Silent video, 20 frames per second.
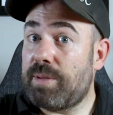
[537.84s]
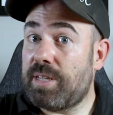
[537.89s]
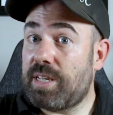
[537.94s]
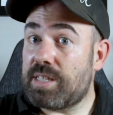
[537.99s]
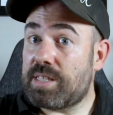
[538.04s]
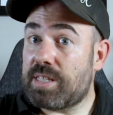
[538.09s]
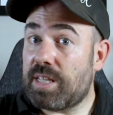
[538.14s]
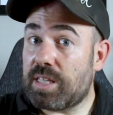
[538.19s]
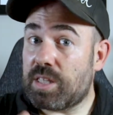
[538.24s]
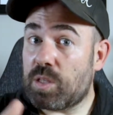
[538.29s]

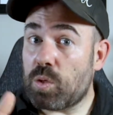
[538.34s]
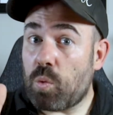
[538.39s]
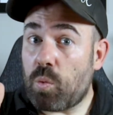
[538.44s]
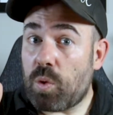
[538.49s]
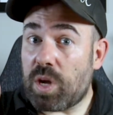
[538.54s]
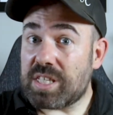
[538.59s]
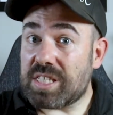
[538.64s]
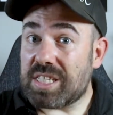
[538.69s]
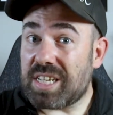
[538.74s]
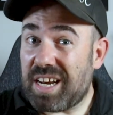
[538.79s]
means that
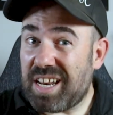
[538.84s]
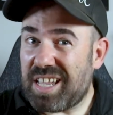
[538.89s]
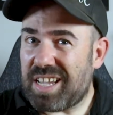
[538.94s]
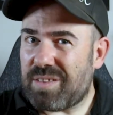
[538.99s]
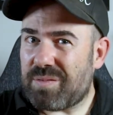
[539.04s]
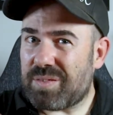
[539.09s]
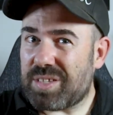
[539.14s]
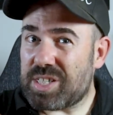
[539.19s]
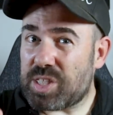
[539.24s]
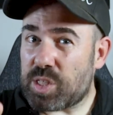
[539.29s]
what's
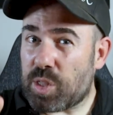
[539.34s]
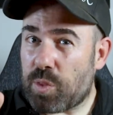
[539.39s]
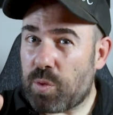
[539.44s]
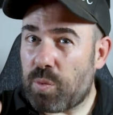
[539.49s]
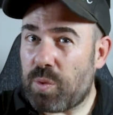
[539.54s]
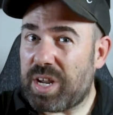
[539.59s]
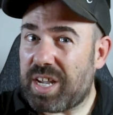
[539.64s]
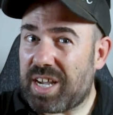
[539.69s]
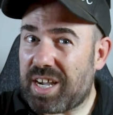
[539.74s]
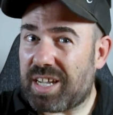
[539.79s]
left is
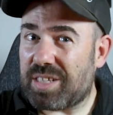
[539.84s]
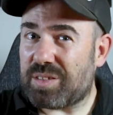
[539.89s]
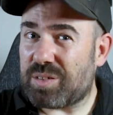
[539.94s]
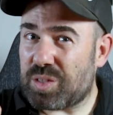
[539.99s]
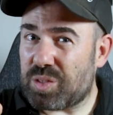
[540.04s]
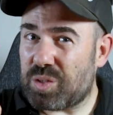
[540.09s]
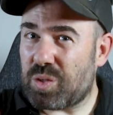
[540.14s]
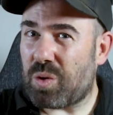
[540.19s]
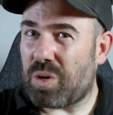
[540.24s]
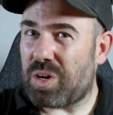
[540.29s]

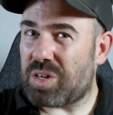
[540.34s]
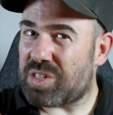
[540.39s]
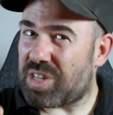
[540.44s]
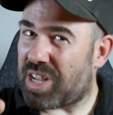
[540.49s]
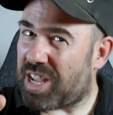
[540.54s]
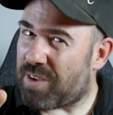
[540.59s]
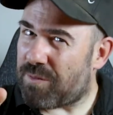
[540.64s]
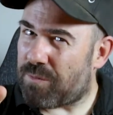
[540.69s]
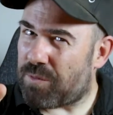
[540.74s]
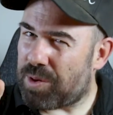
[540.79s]
$300
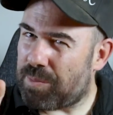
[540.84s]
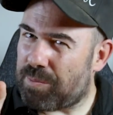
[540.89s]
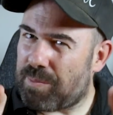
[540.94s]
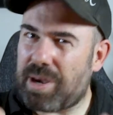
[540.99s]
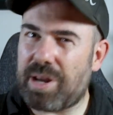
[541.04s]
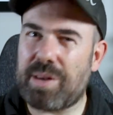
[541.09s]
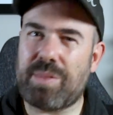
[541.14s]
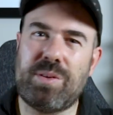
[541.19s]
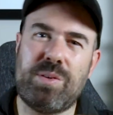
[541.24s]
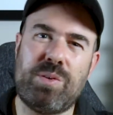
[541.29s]
every
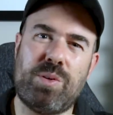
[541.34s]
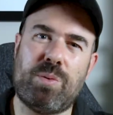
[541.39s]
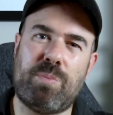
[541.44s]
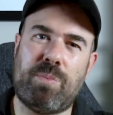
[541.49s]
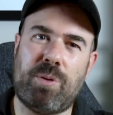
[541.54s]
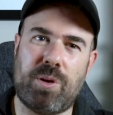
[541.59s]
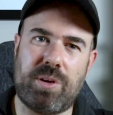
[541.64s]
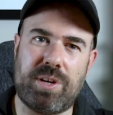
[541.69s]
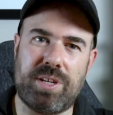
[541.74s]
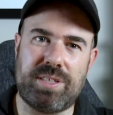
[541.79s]
month in your
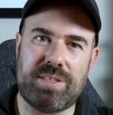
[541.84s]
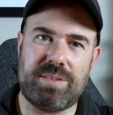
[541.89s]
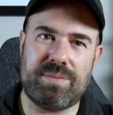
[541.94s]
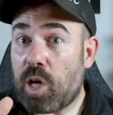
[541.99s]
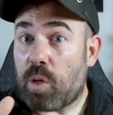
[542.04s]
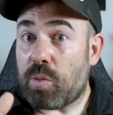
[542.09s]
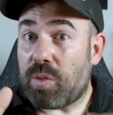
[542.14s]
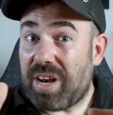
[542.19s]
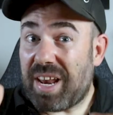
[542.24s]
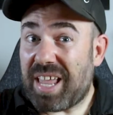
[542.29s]
pocket.
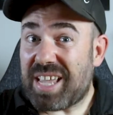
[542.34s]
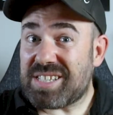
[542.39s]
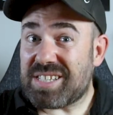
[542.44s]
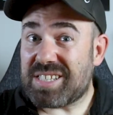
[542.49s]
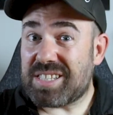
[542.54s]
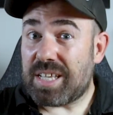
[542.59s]
Now the last